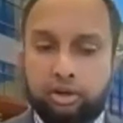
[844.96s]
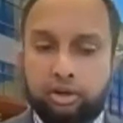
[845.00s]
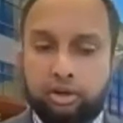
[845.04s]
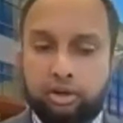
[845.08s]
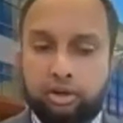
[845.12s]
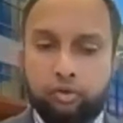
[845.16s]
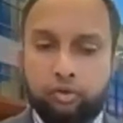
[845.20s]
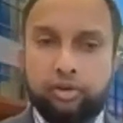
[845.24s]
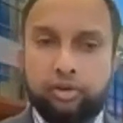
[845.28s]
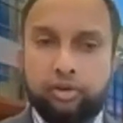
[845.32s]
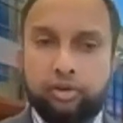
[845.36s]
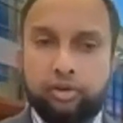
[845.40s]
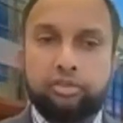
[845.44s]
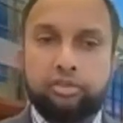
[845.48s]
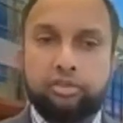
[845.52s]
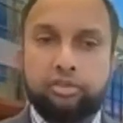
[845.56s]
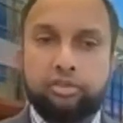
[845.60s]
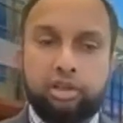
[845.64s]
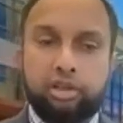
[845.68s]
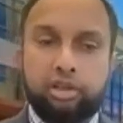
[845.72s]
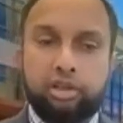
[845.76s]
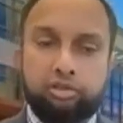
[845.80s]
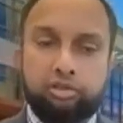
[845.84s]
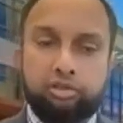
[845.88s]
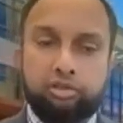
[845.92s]
no
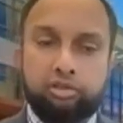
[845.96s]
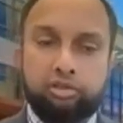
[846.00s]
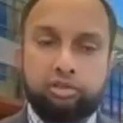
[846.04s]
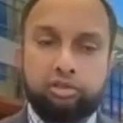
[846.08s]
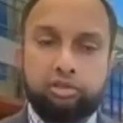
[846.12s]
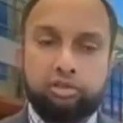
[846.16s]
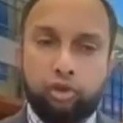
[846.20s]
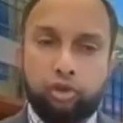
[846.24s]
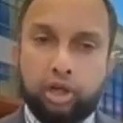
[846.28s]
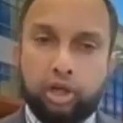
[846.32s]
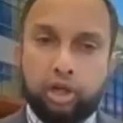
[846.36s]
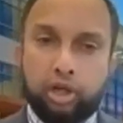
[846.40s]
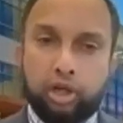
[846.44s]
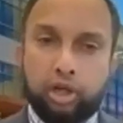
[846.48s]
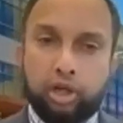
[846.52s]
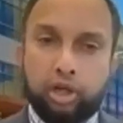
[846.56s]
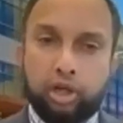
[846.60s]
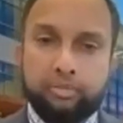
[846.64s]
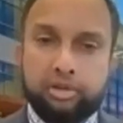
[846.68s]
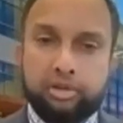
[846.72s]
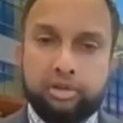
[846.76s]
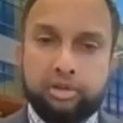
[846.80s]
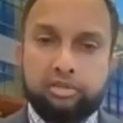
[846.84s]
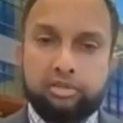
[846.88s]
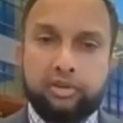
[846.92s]
varices, no portal hypertensive
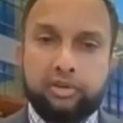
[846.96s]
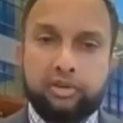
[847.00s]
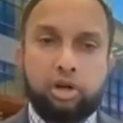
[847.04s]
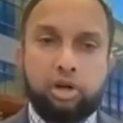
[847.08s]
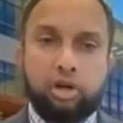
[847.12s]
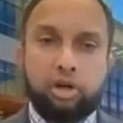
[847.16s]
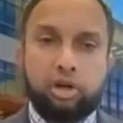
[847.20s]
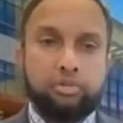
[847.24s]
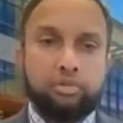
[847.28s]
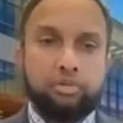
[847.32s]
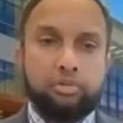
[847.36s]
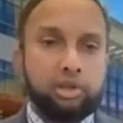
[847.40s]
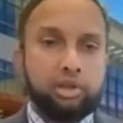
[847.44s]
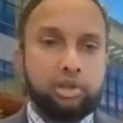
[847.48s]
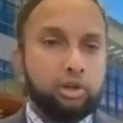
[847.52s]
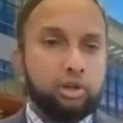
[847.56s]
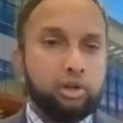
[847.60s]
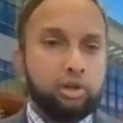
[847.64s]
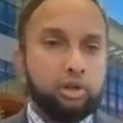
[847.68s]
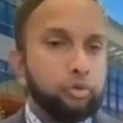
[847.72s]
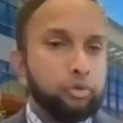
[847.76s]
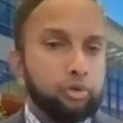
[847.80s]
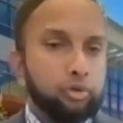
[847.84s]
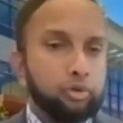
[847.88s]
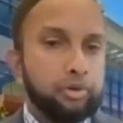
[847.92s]
gastropathy, no
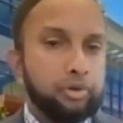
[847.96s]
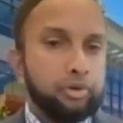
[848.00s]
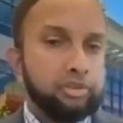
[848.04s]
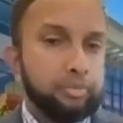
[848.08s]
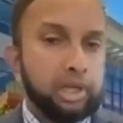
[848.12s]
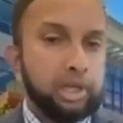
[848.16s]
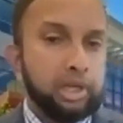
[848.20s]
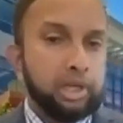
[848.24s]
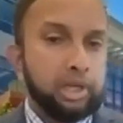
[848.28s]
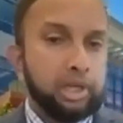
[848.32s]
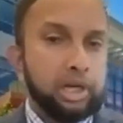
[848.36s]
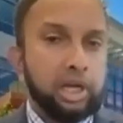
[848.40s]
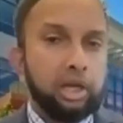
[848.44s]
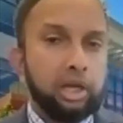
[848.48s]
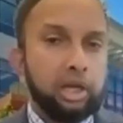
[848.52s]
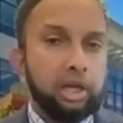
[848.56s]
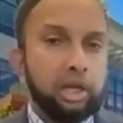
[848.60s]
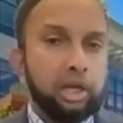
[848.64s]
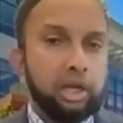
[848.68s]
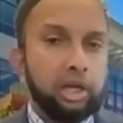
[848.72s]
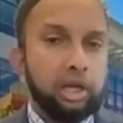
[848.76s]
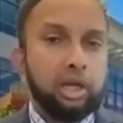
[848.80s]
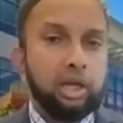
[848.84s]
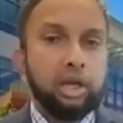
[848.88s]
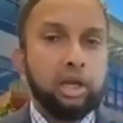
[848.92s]
thrombocytopenia.
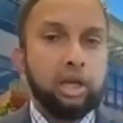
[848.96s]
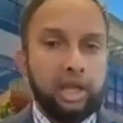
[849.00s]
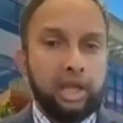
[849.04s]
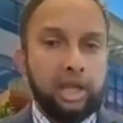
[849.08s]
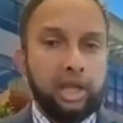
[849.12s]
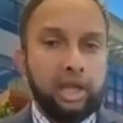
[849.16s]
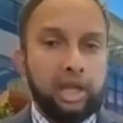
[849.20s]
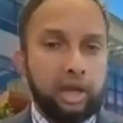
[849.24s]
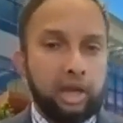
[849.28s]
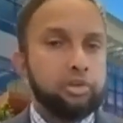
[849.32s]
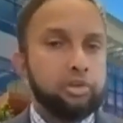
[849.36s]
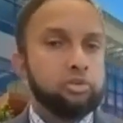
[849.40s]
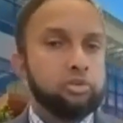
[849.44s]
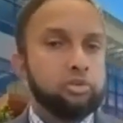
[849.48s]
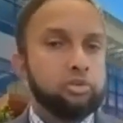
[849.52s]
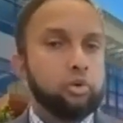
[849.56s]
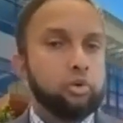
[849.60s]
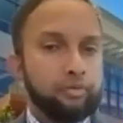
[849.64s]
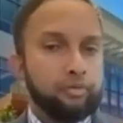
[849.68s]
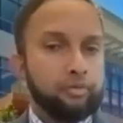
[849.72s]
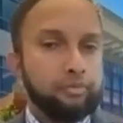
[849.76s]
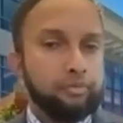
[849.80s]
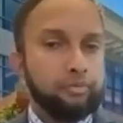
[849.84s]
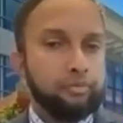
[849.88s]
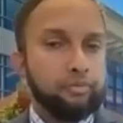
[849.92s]
The APRI score and the
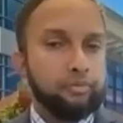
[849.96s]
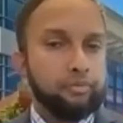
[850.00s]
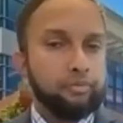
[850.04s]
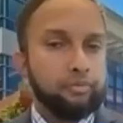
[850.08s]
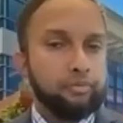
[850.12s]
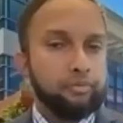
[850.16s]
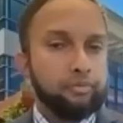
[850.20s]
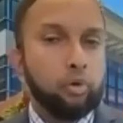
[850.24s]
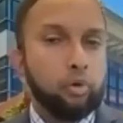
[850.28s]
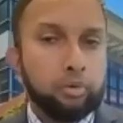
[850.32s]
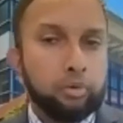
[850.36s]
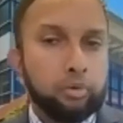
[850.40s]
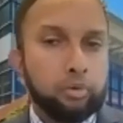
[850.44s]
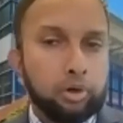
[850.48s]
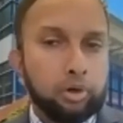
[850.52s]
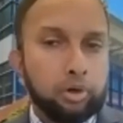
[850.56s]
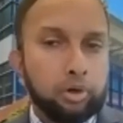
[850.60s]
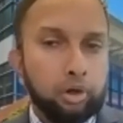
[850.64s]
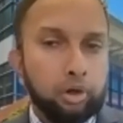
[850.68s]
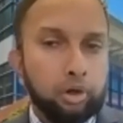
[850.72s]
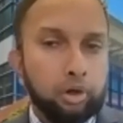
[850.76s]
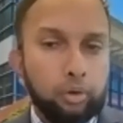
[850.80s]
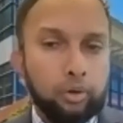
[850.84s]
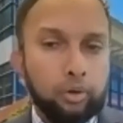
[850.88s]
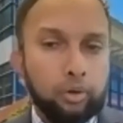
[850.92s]
FIB-4 were
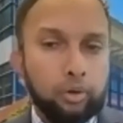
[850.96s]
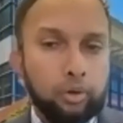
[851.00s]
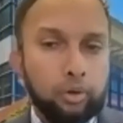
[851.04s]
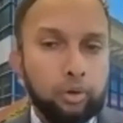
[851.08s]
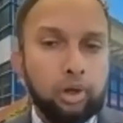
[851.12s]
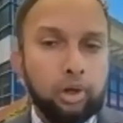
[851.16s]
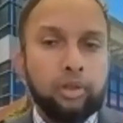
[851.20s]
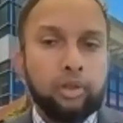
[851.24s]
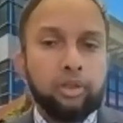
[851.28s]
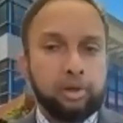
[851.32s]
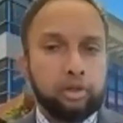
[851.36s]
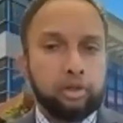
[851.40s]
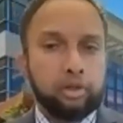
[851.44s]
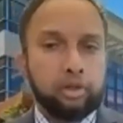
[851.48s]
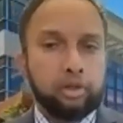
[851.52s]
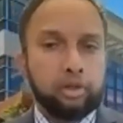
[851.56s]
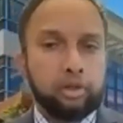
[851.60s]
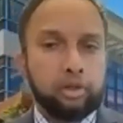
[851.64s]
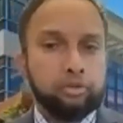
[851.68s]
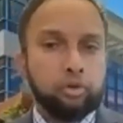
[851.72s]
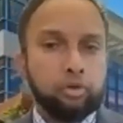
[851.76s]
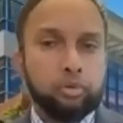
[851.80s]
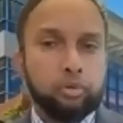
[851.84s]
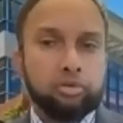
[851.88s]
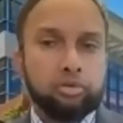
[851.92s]
low. The MEL score was
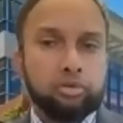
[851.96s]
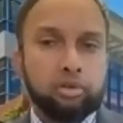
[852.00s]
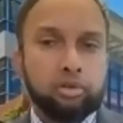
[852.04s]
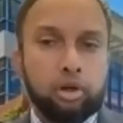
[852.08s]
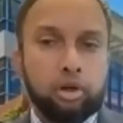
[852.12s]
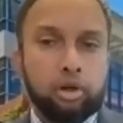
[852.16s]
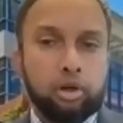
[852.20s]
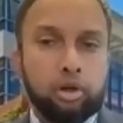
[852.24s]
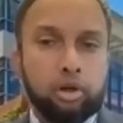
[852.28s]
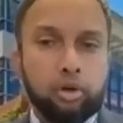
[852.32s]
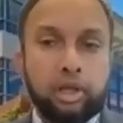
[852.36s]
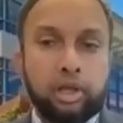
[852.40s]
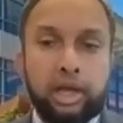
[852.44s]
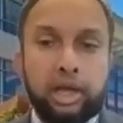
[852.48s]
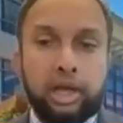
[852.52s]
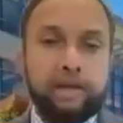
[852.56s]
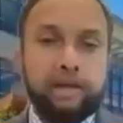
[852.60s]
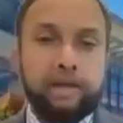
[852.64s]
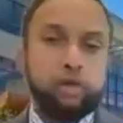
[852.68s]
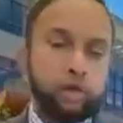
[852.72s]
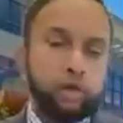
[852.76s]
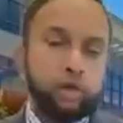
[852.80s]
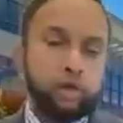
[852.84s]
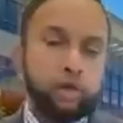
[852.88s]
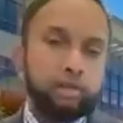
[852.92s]
low. Even the
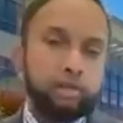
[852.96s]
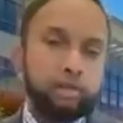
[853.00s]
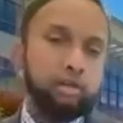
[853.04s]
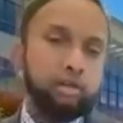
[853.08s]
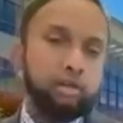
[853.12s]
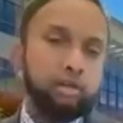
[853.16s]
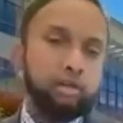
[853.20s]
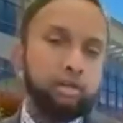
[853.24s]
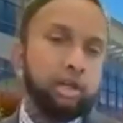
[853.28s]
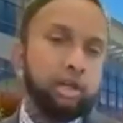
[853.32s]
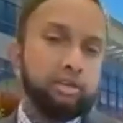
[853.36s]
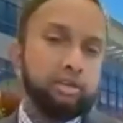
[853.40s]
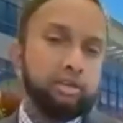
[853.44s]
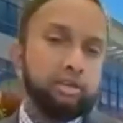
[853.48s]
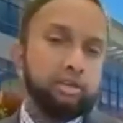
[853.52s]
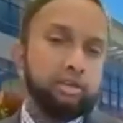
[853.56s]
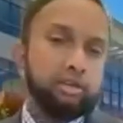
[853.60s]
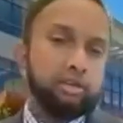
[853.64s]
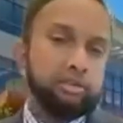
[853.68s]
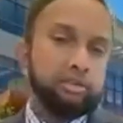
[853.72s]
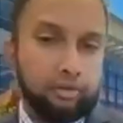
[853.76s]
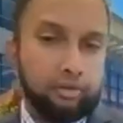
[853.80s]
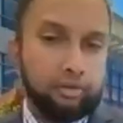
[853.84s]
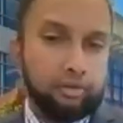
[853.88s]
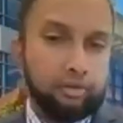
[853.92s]
transient
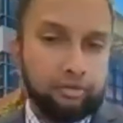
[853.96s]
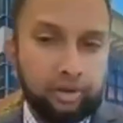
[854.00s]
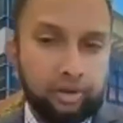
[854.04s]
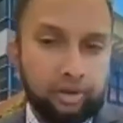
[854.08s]
elastography